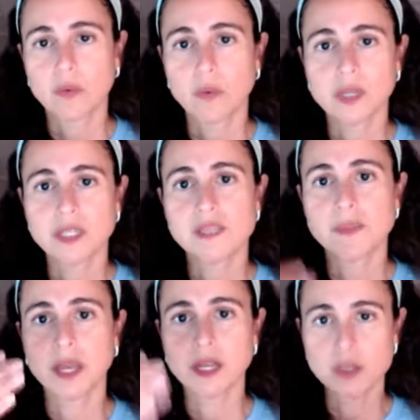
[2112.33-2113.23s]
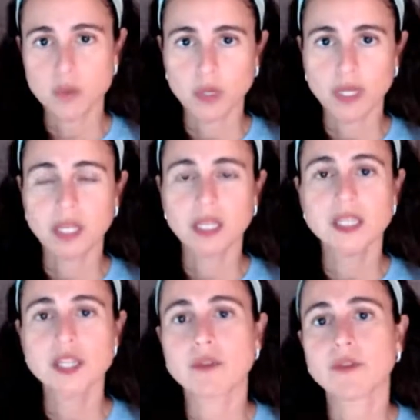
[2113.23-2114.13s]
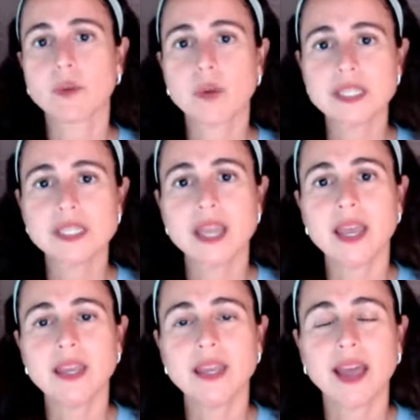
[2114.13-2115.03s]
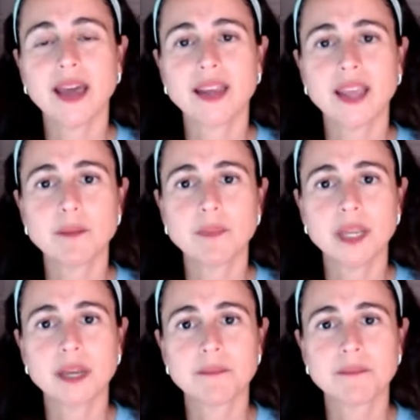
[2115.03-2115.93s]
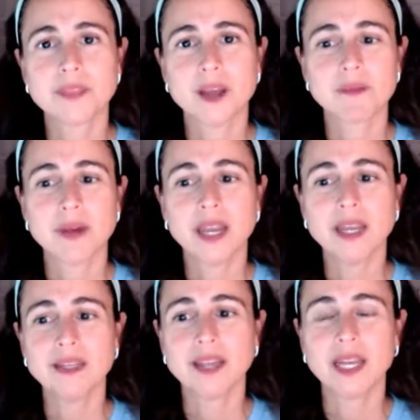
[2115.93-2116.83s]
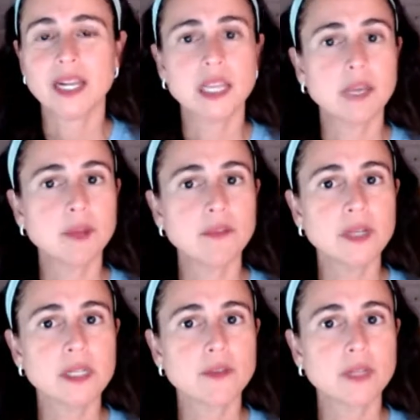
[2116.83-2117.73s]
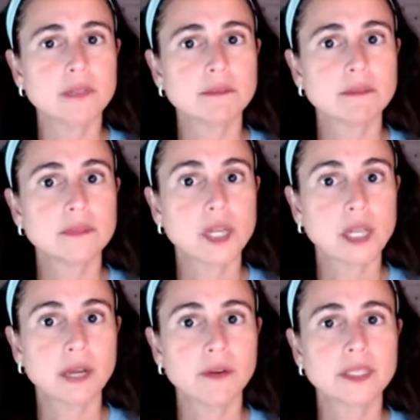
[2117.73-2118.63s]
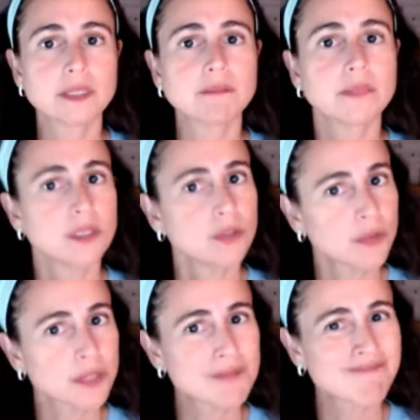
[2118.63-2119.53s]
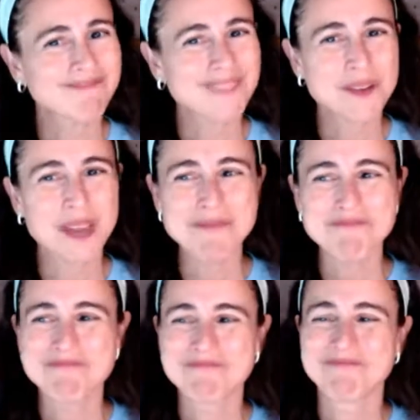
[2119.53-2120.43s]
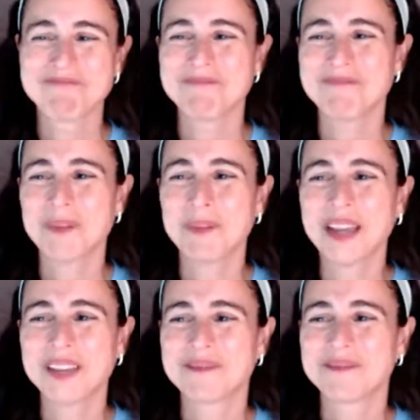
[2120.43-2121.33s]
one in Spanish, one in English every Wednesday at 8 p.m. All right. And claim your victory. Declare it is yours. Okay. Bye bye.